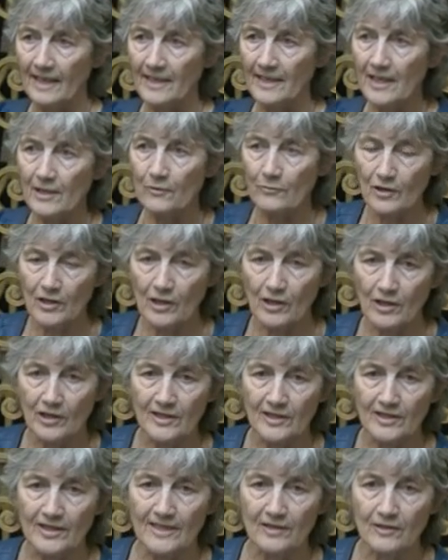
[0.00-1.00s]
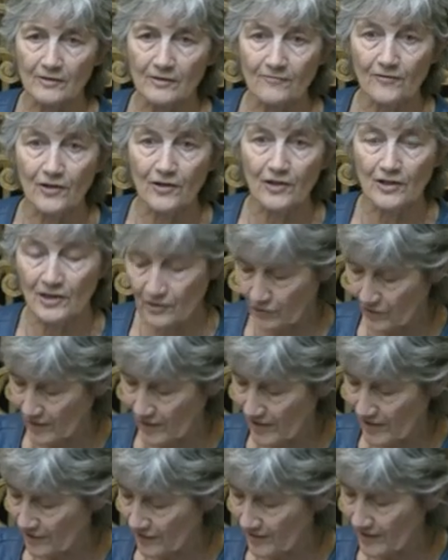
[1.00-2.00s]
and he records his
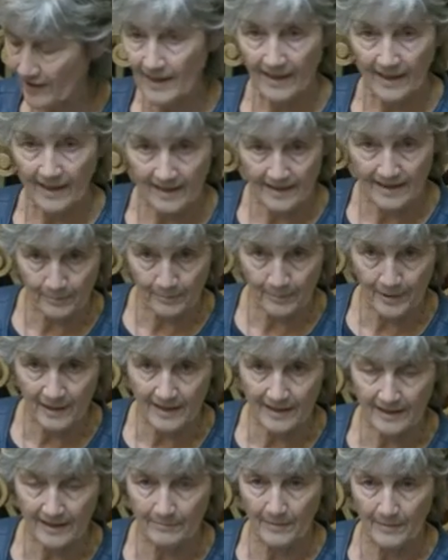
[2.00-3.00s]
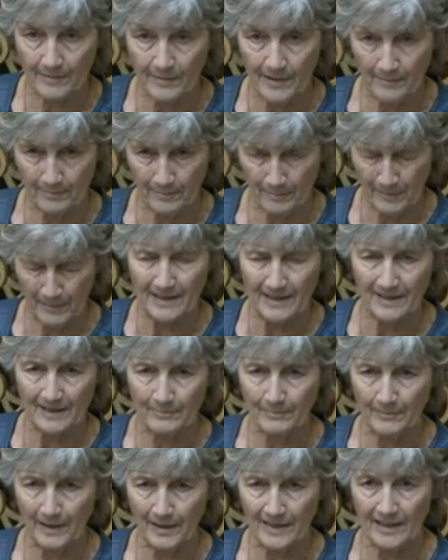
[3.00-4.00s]
frustration. And Deputy
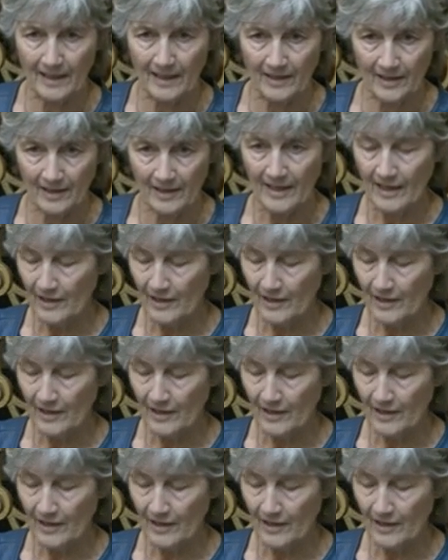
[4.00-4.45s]
Minister McDonald,